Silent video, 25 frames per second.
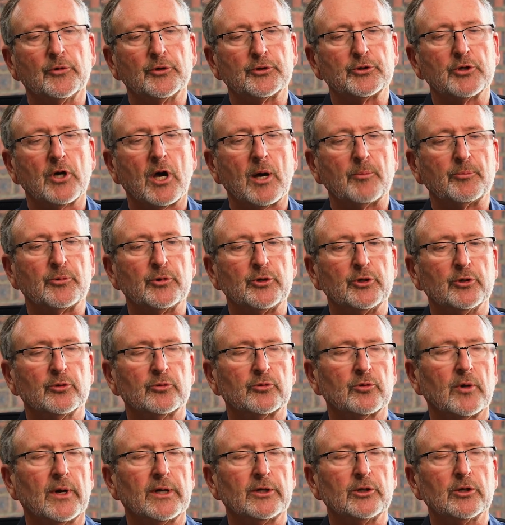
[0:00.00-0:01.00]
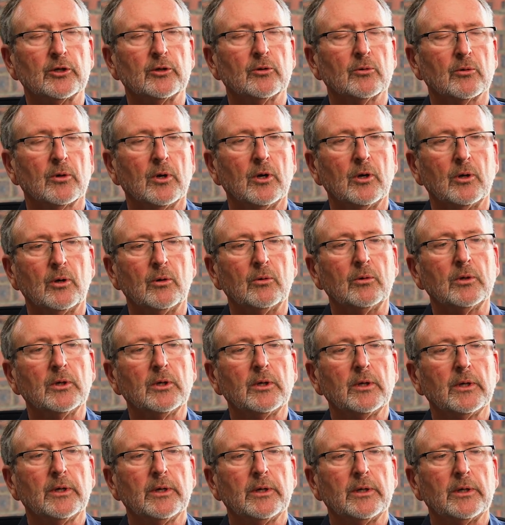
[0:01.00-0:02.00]
top that you're trying to grow
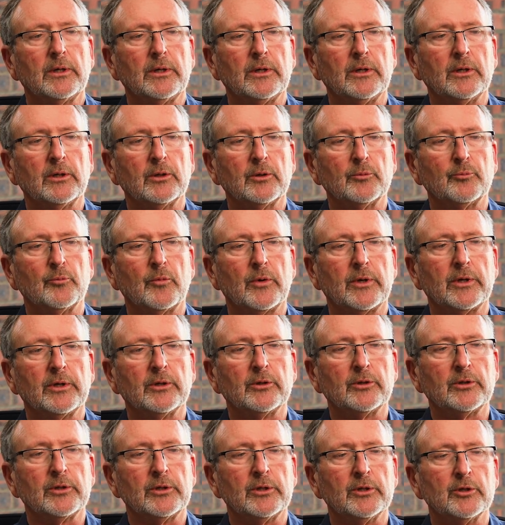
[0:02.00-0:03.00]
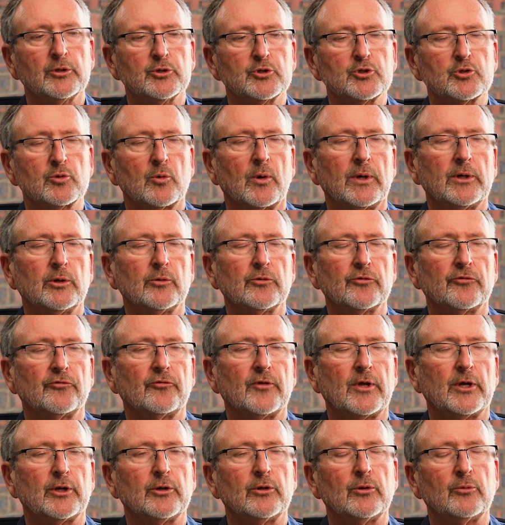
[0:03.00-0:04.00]
in soils
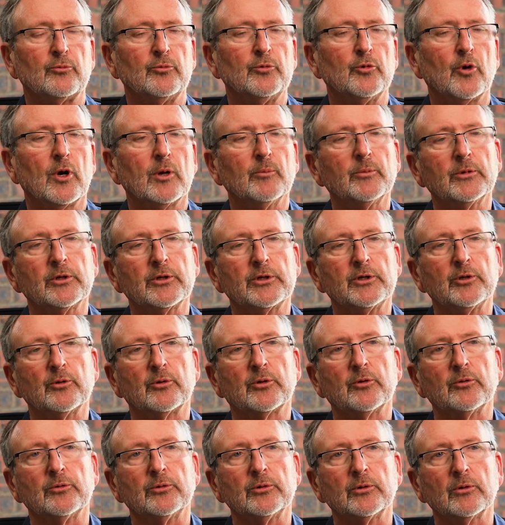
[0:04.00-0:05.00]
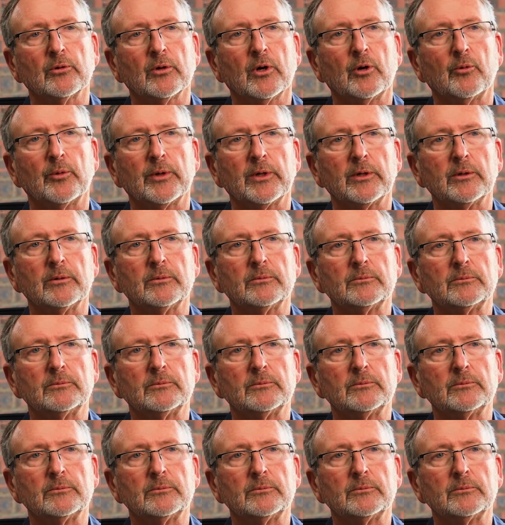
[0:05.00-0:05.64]
that normally you couldn't grow in.